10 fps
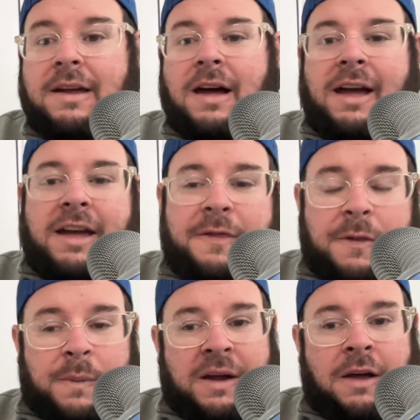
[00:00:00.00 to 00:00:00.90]
I hit the
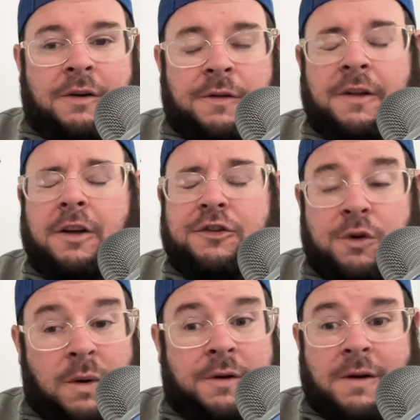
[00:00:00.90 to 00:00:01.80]

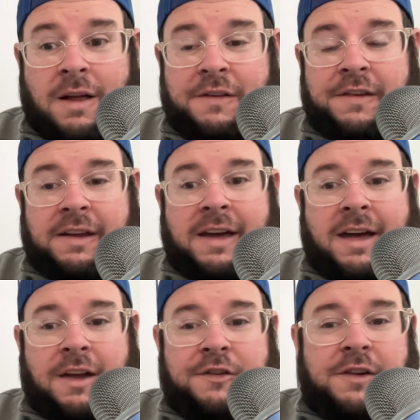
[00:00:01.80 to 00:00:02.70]
2 underdogs that
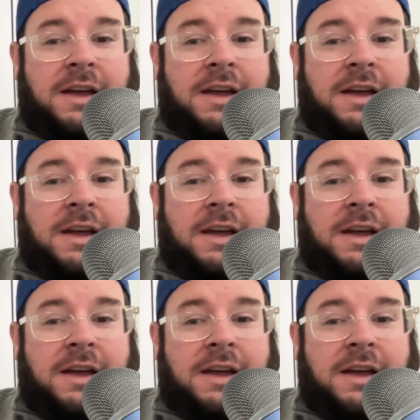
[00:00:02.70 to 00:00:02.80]
cashed.